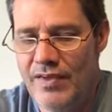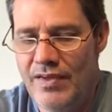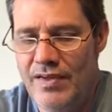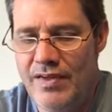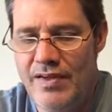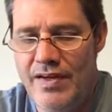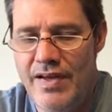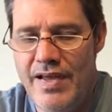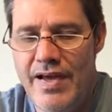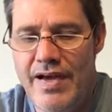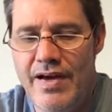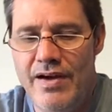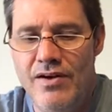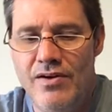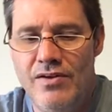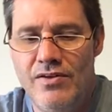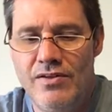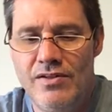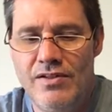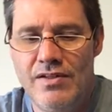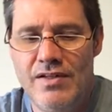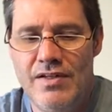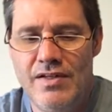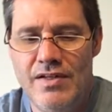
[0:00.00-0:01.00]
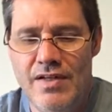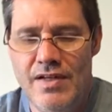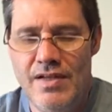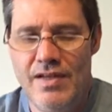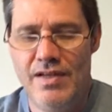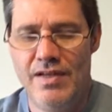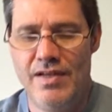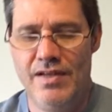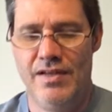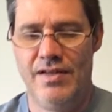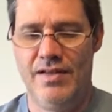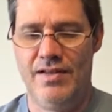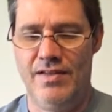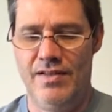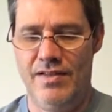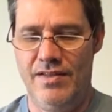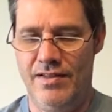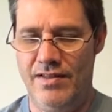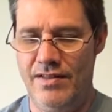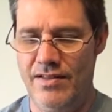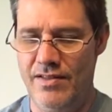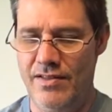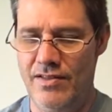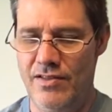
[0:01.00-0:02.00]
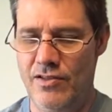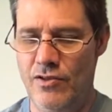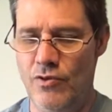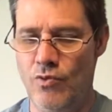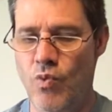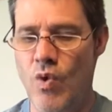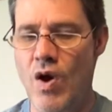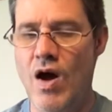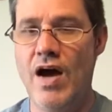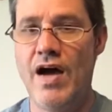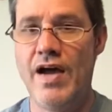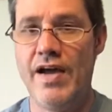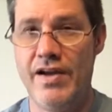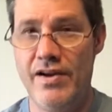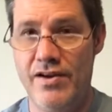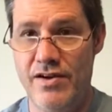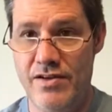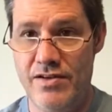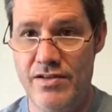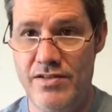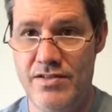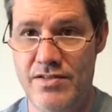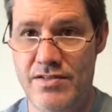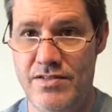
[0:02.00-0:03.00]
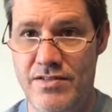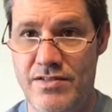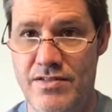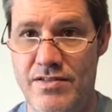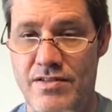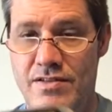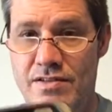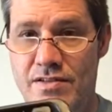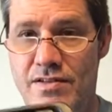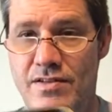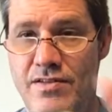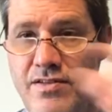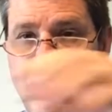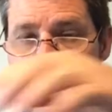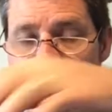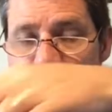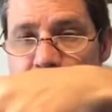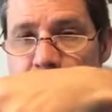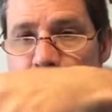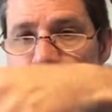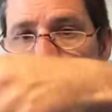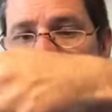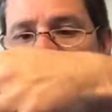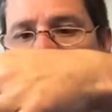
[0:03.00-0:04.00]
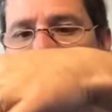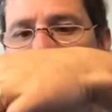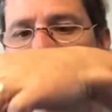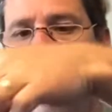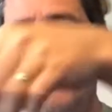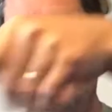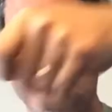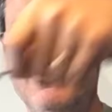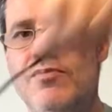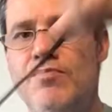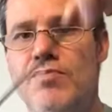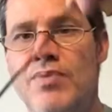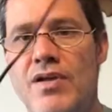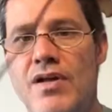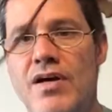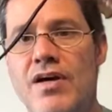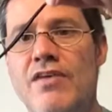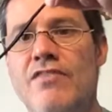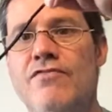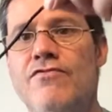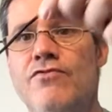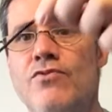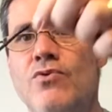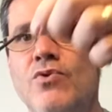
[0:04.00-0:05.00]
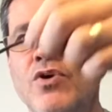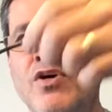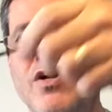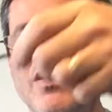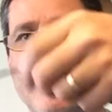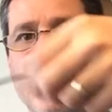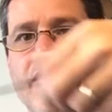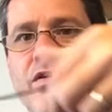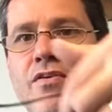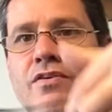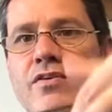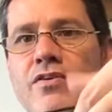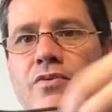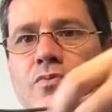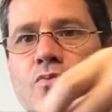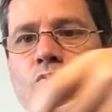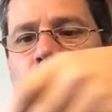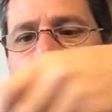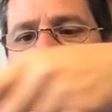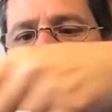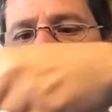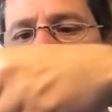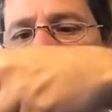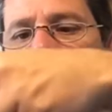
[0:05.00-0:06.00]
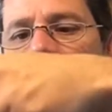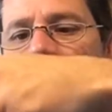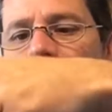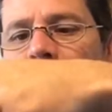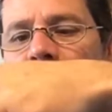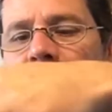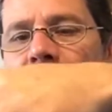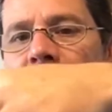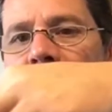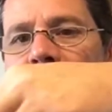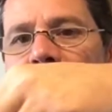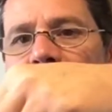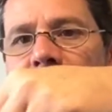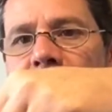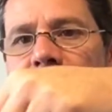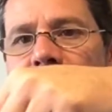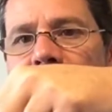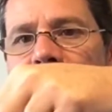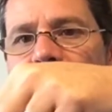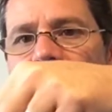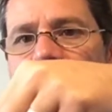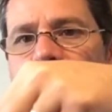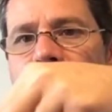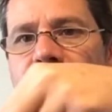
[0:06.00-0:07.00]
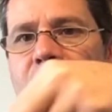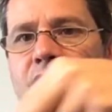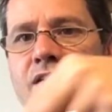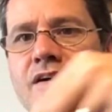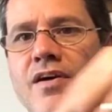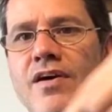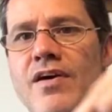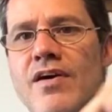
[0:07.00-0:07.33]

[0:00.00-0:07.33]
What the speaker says: Now, the wire, this wire, the plug for it, will wrap around here,